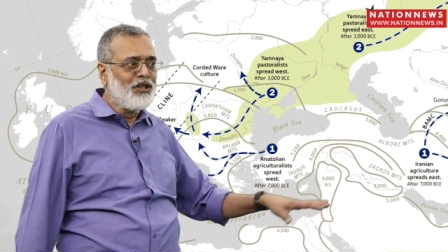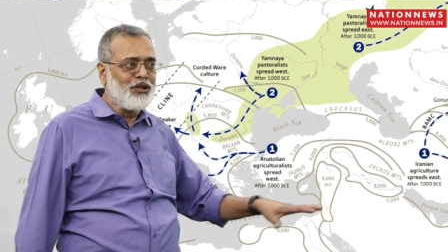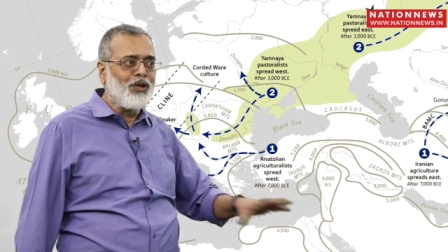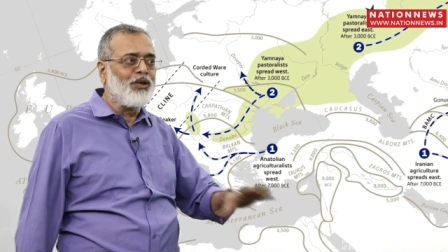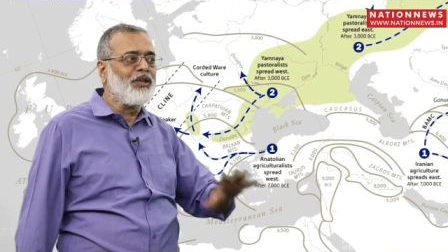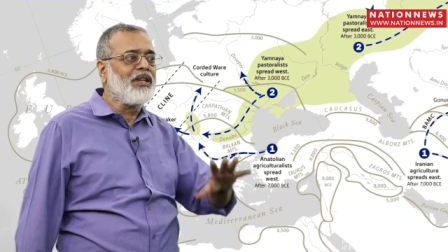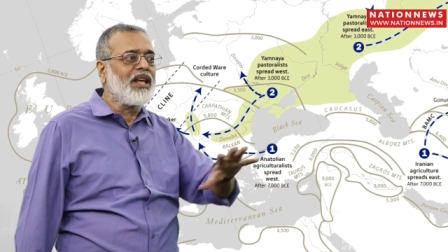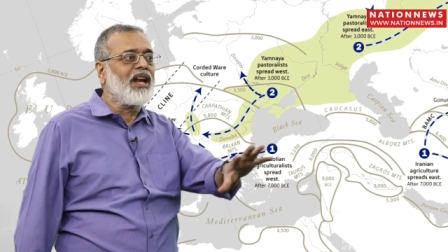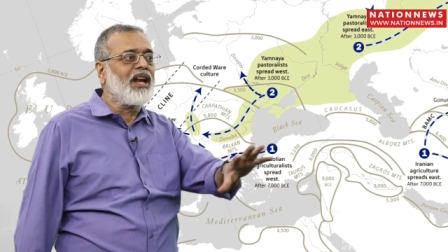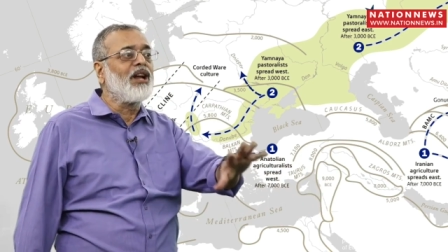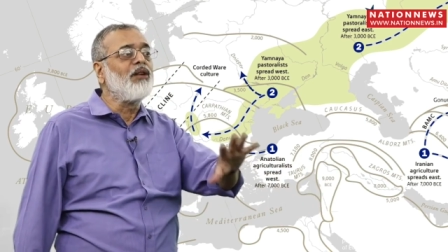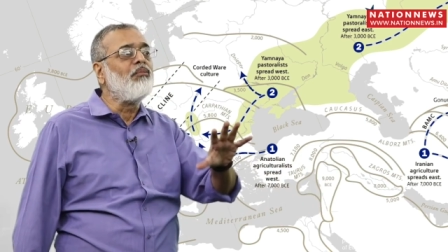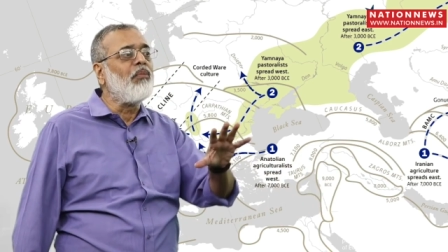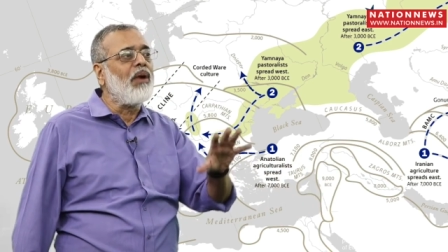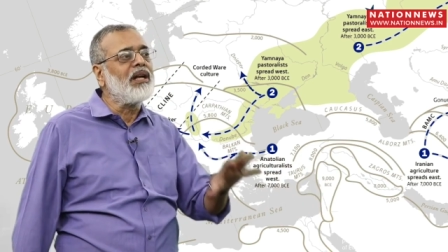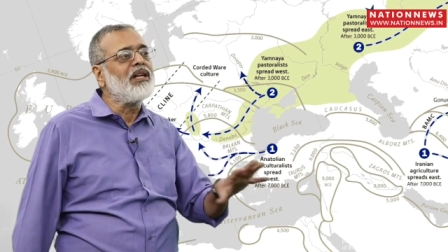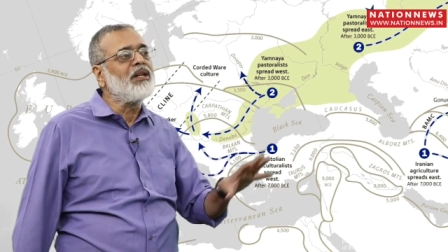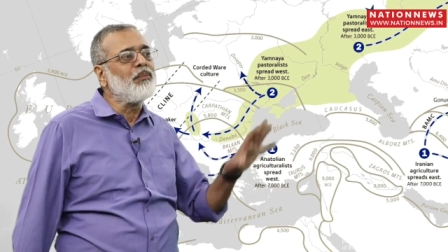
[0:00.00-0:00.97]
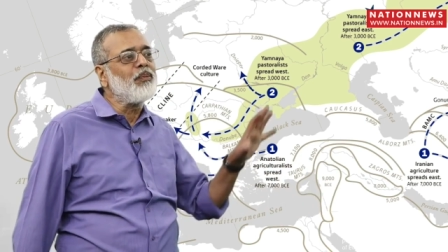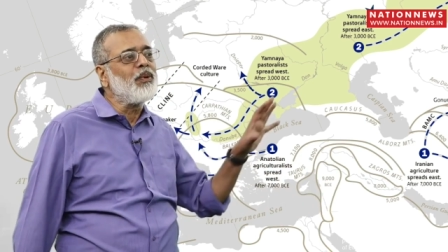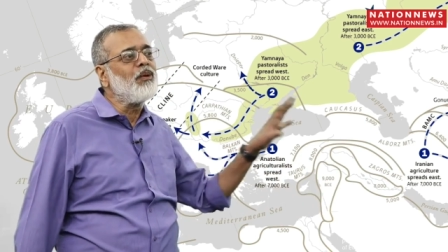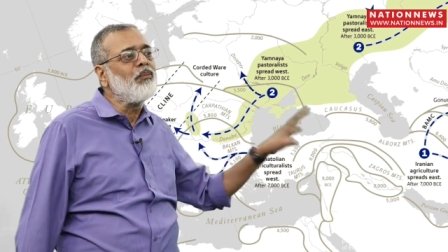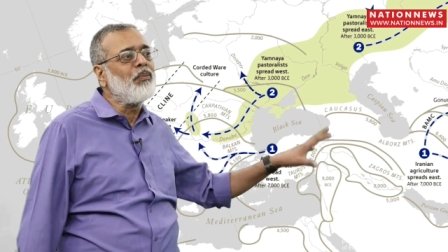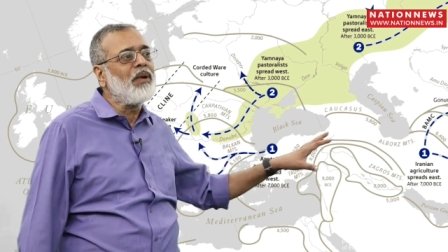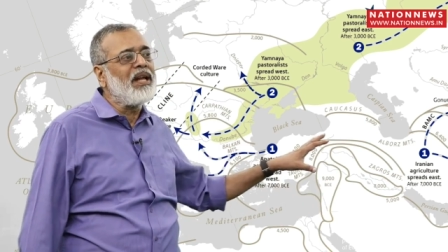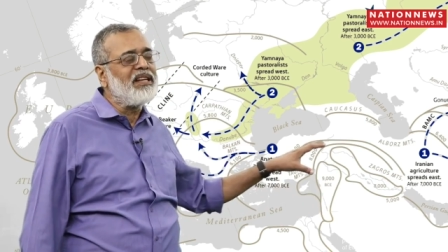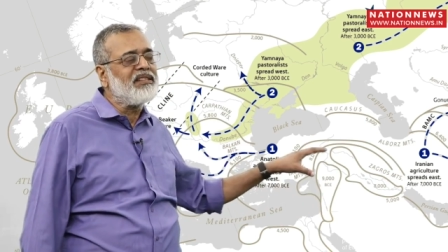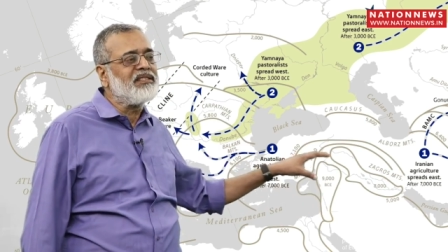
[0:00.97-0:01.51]
So there are
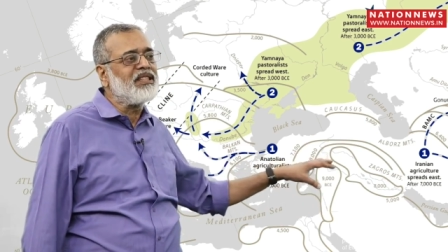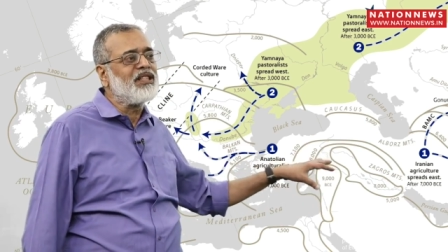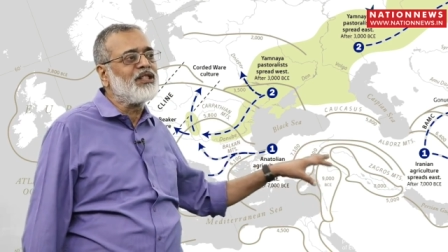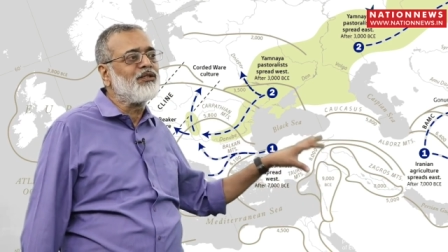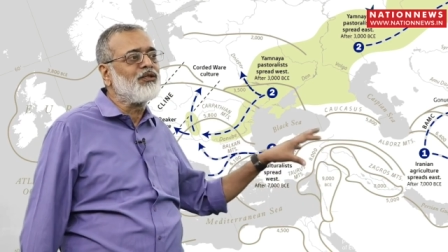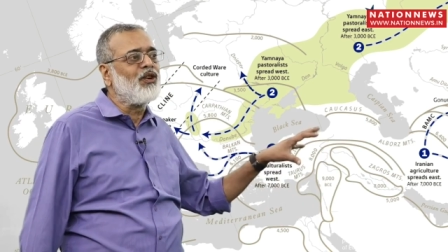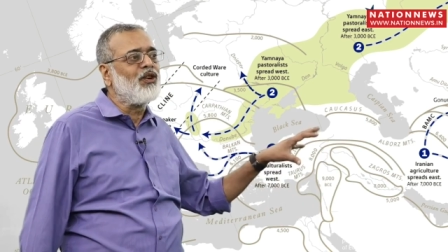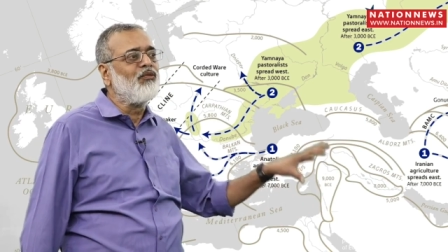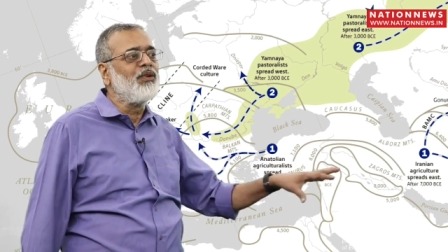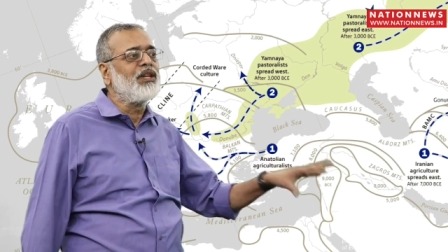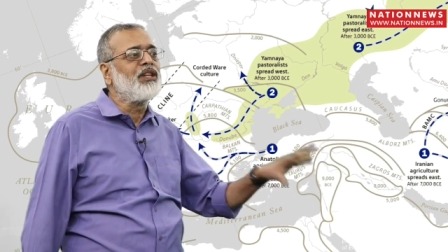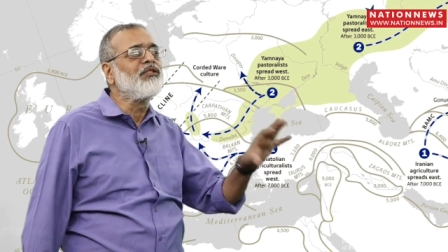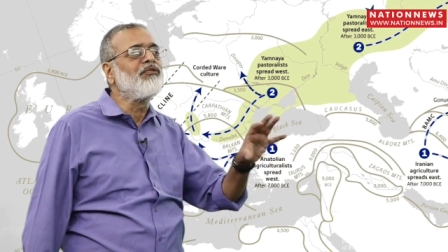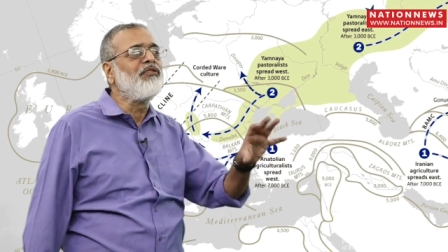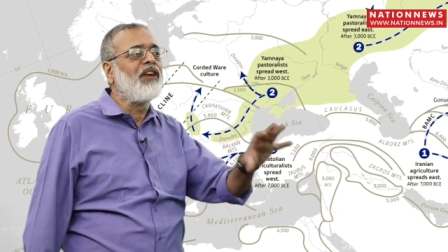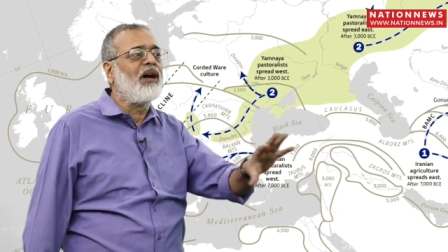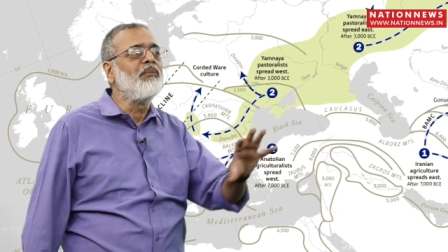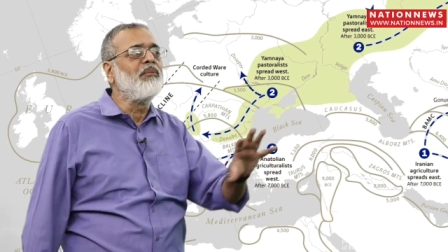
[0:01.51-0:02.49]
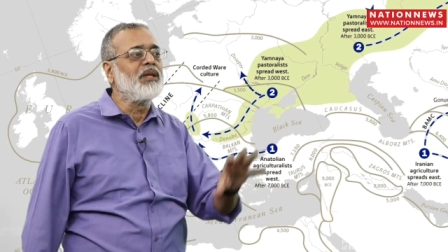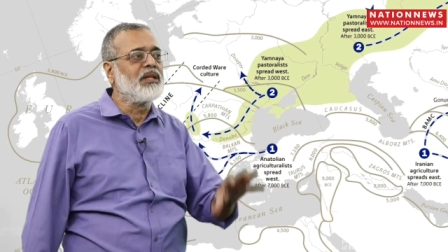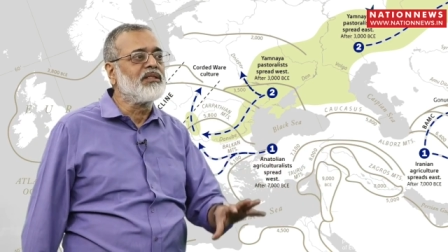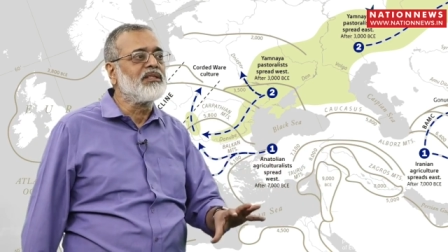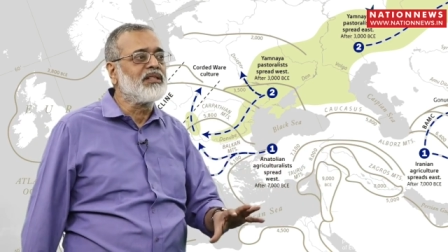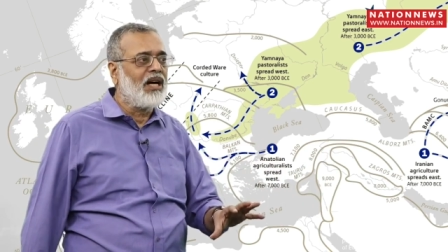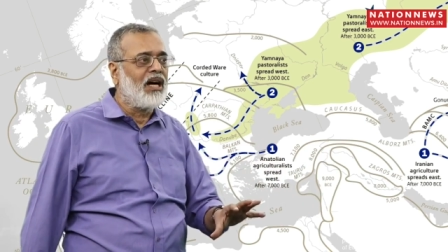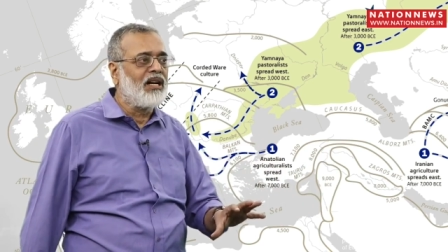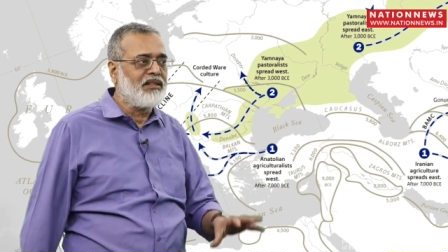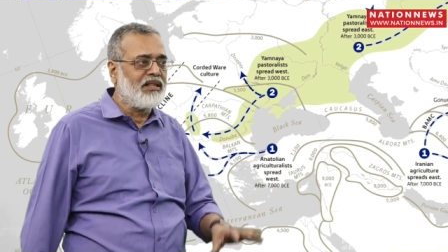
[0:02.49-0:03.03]
multiple places from which farming
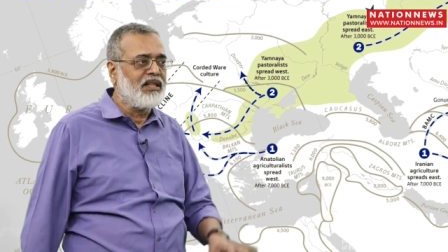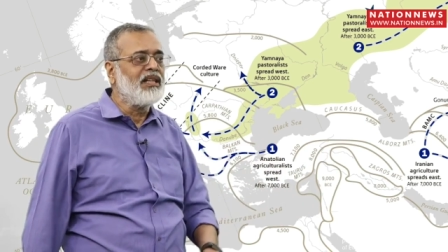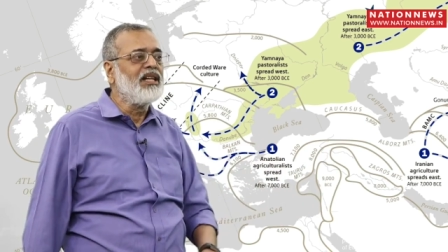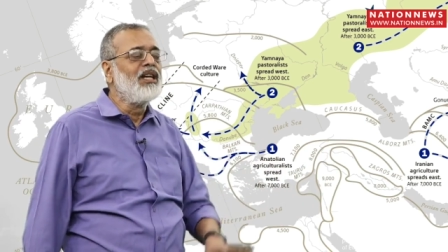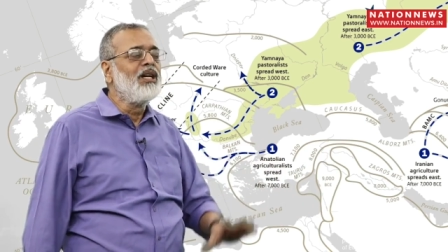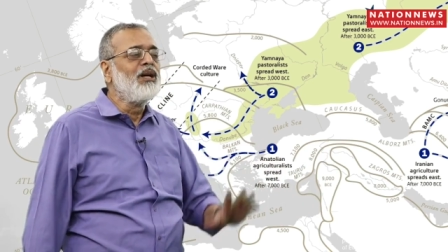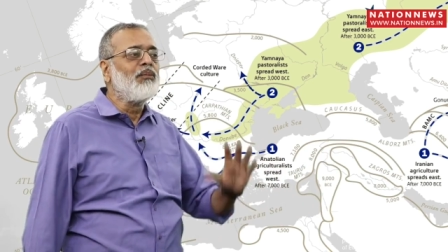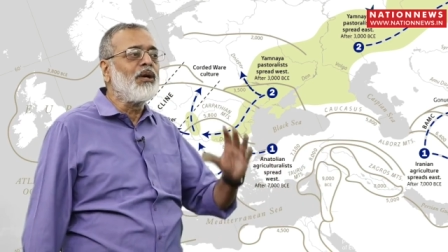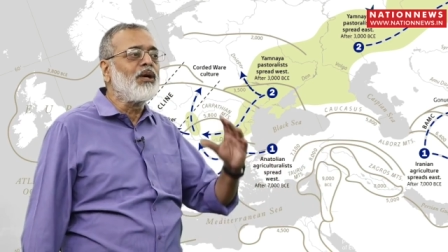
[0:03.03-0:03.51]
started.